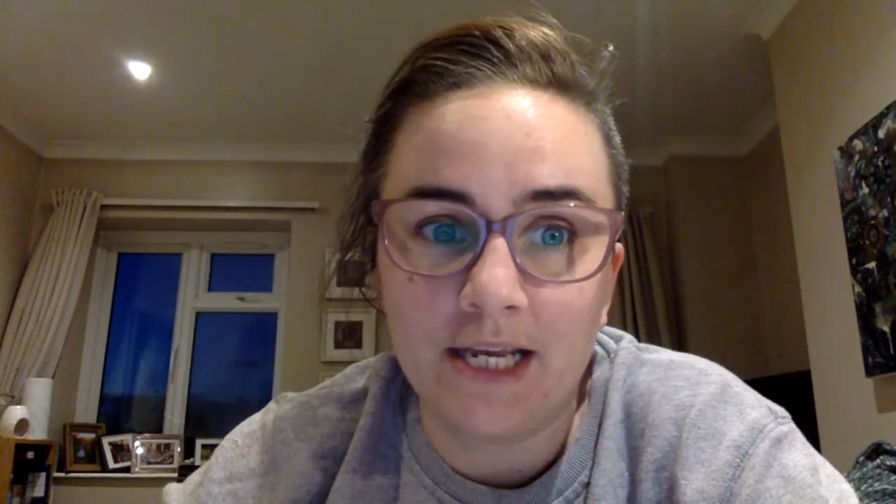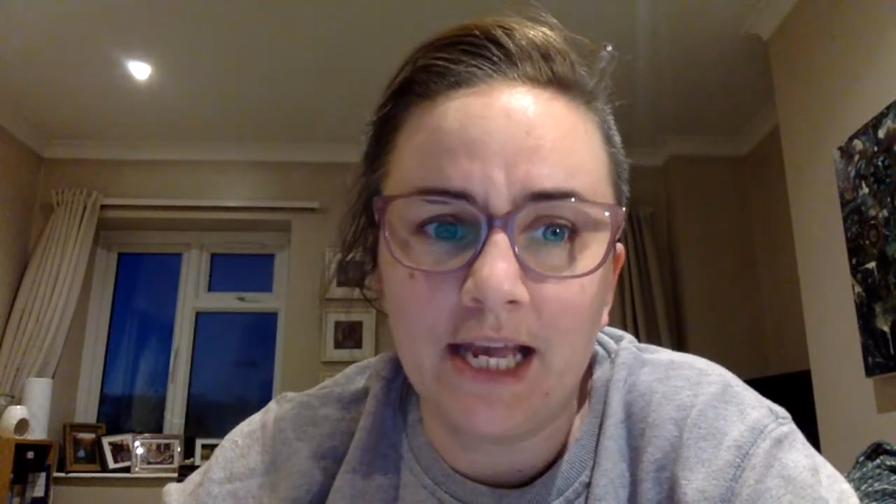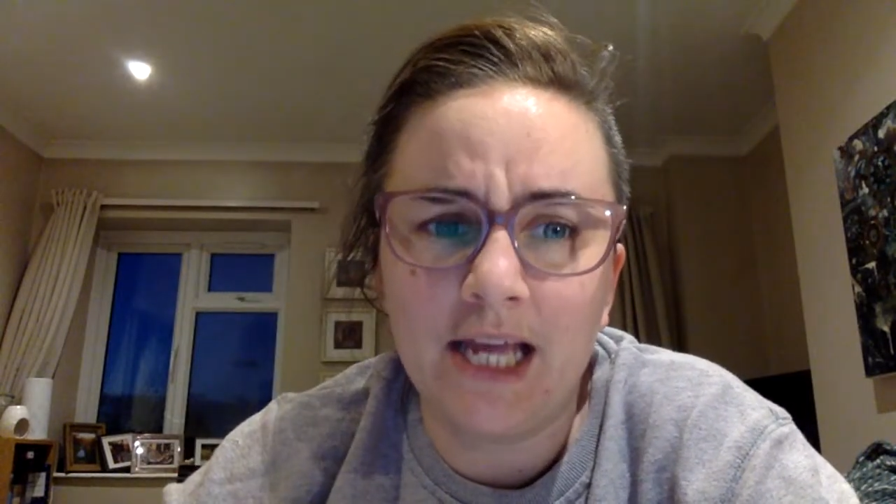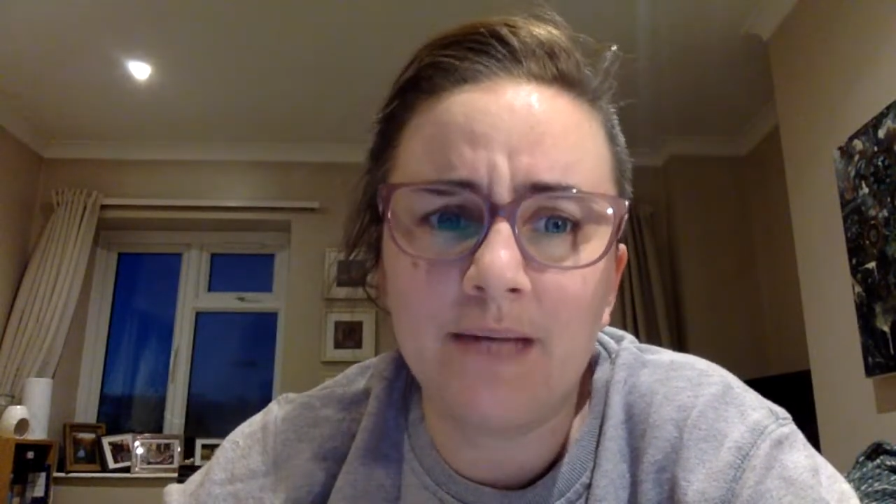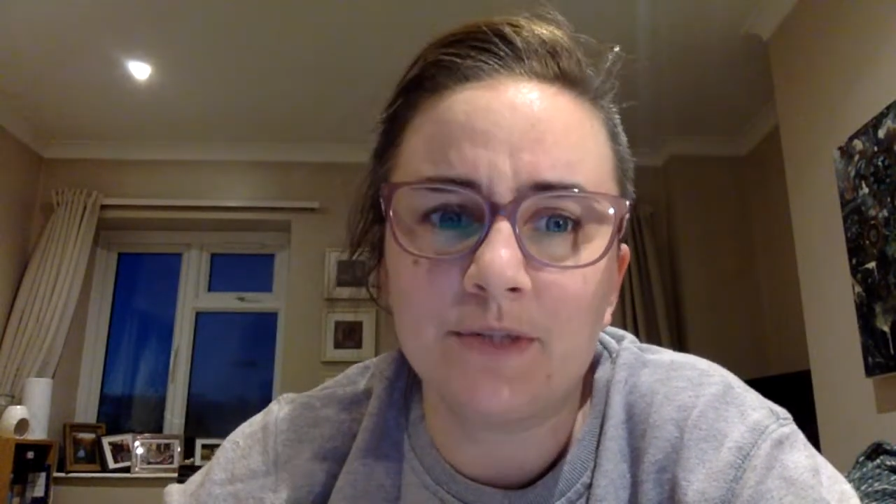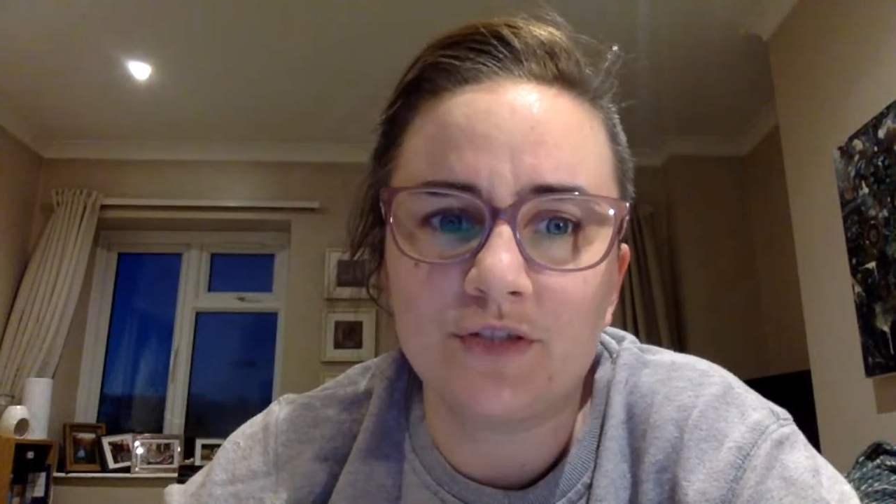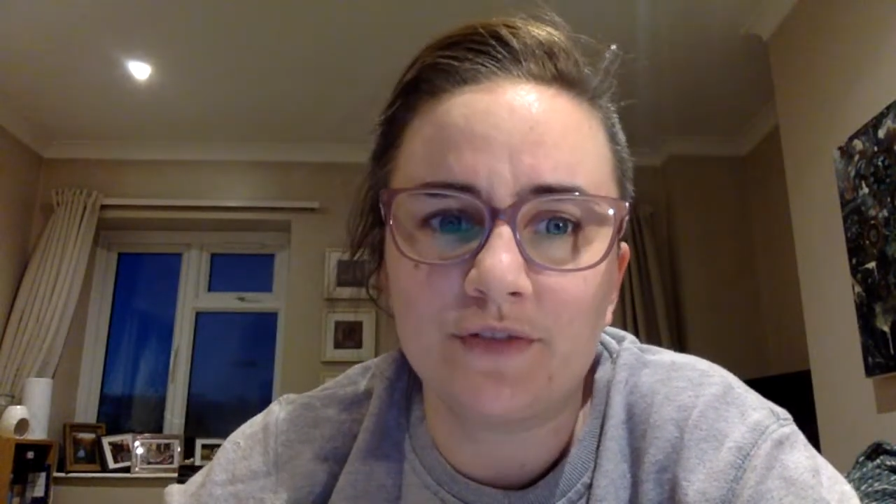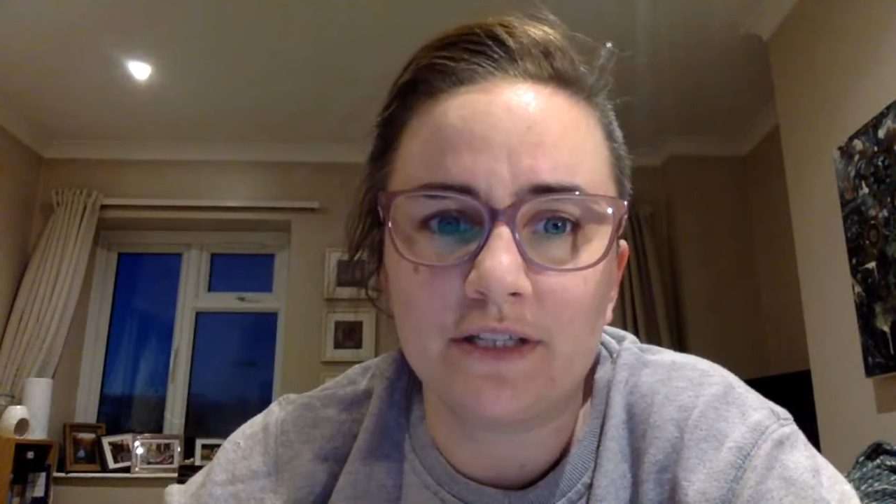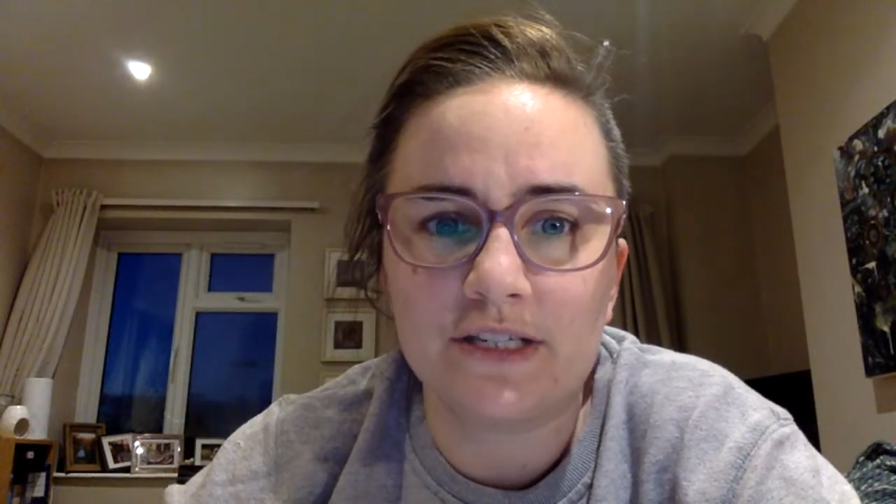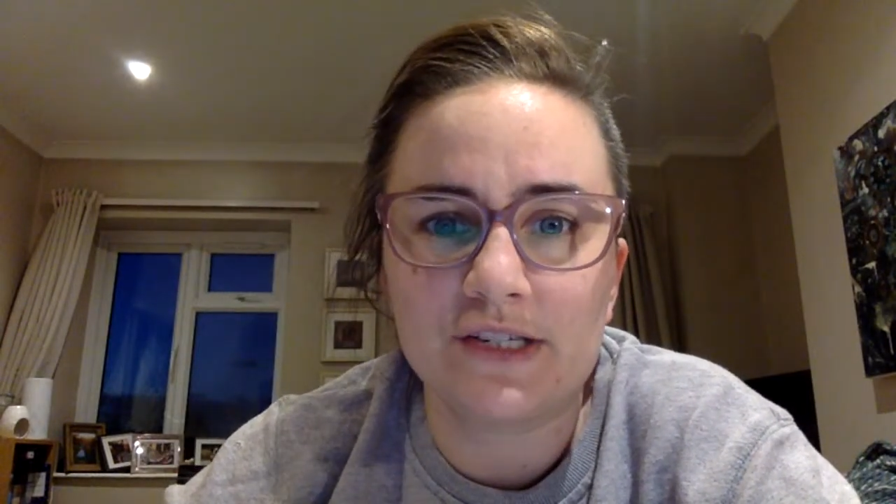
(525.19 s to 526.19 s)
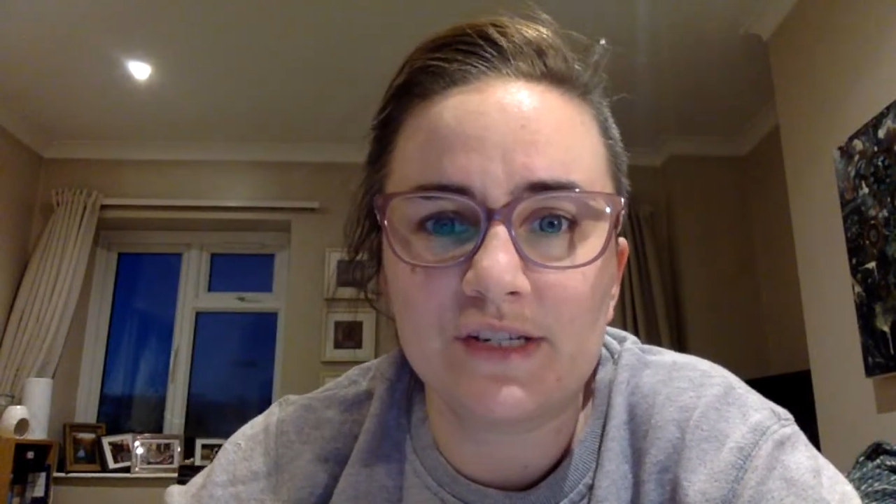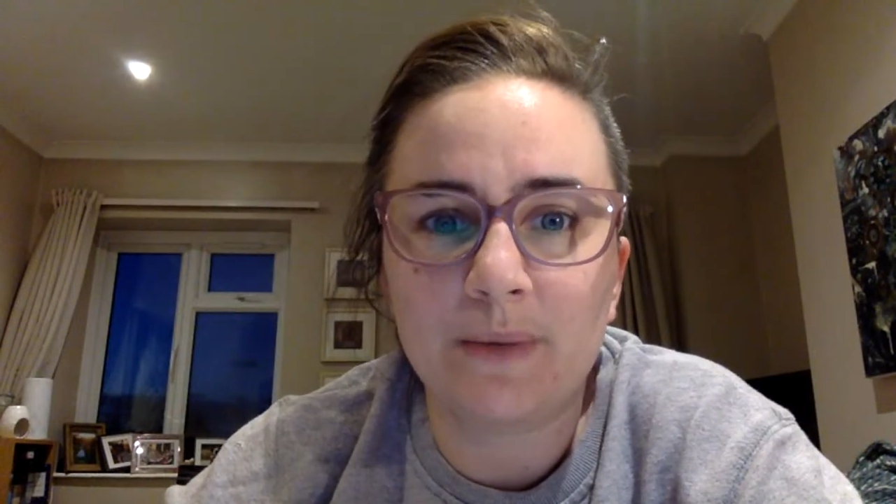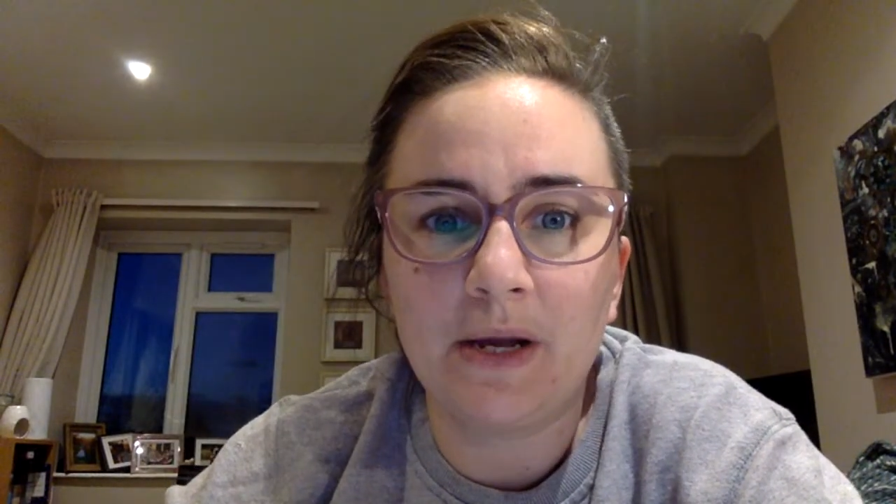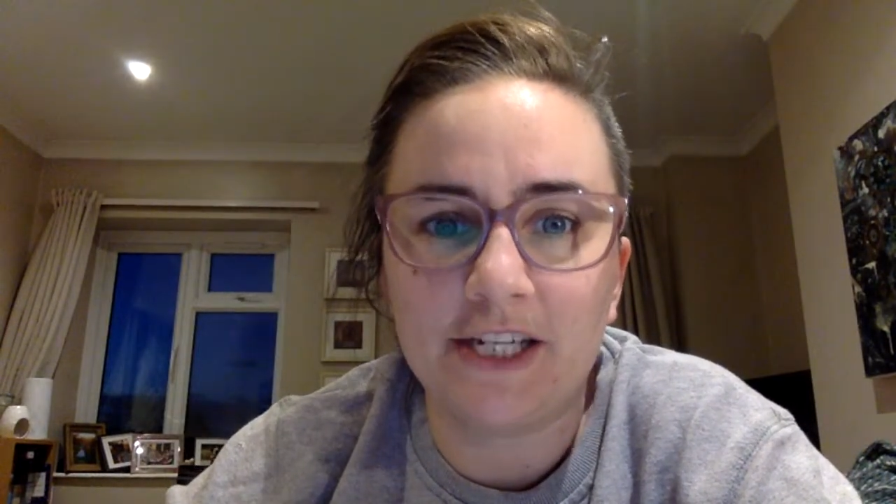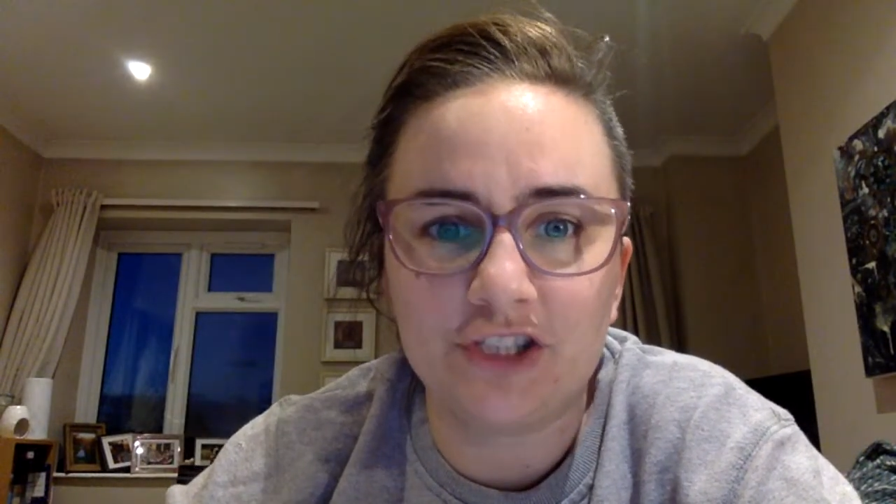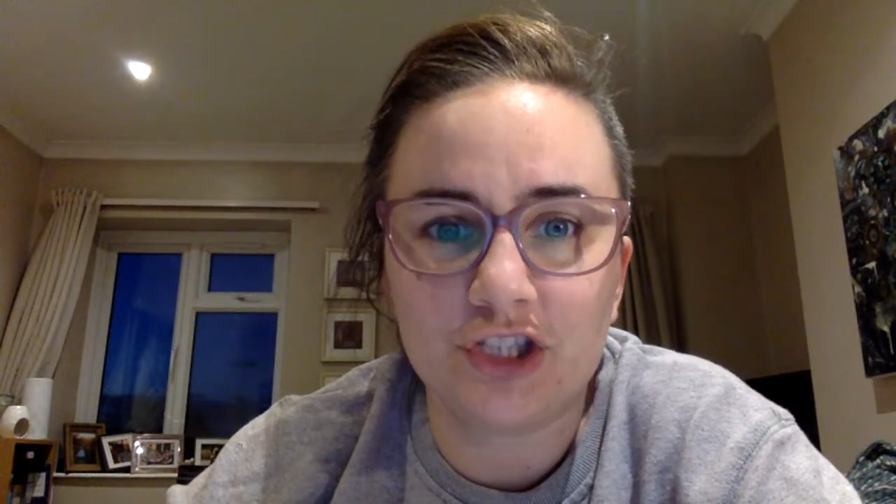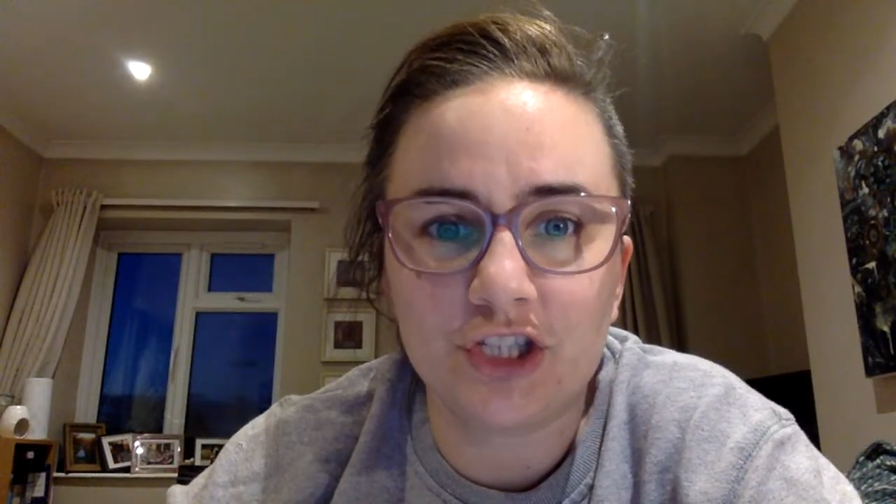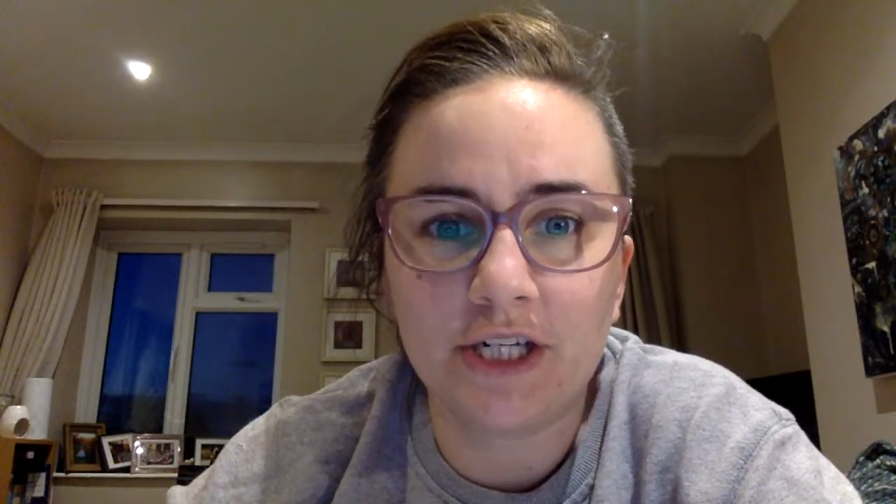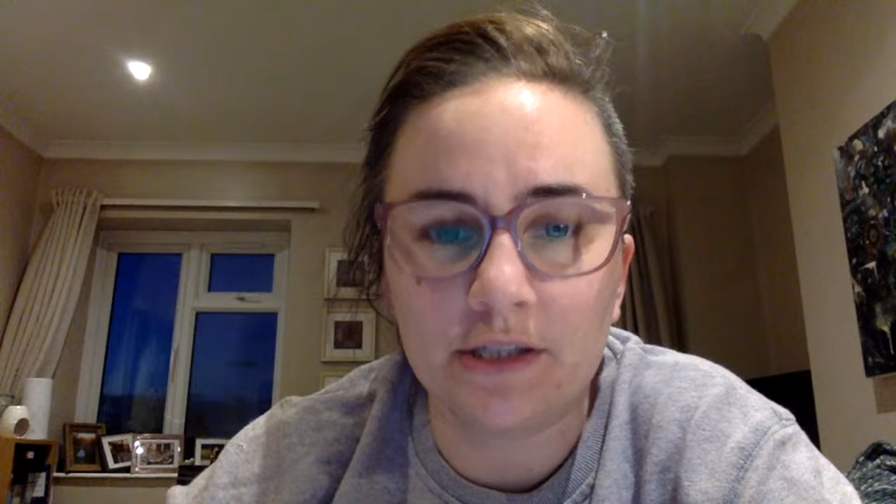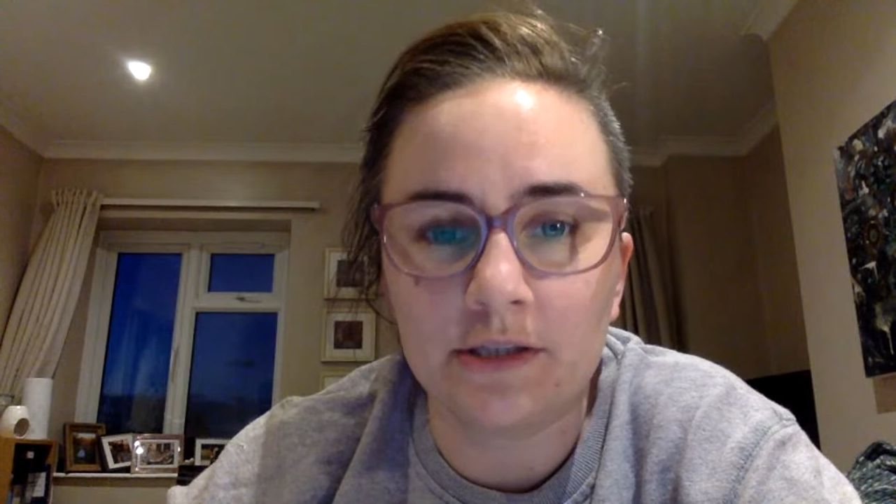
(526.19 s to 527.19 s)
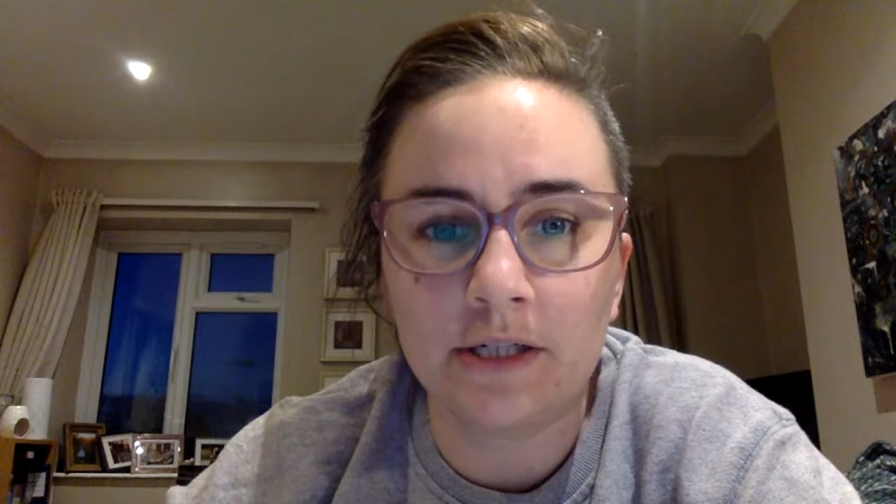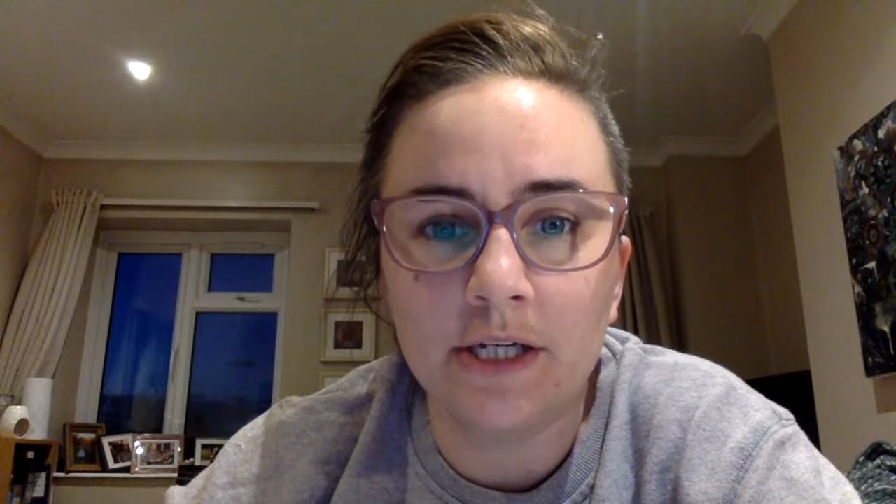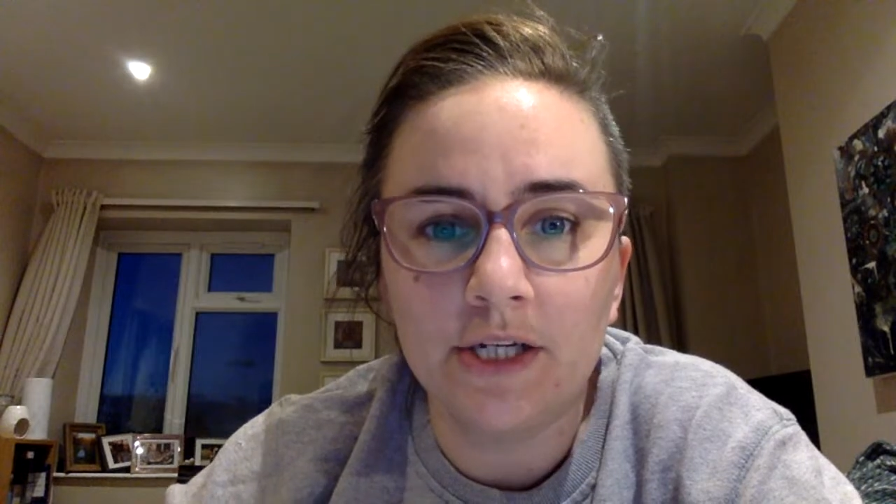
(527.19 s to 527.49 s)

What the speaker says: Hamish felt his spine chill.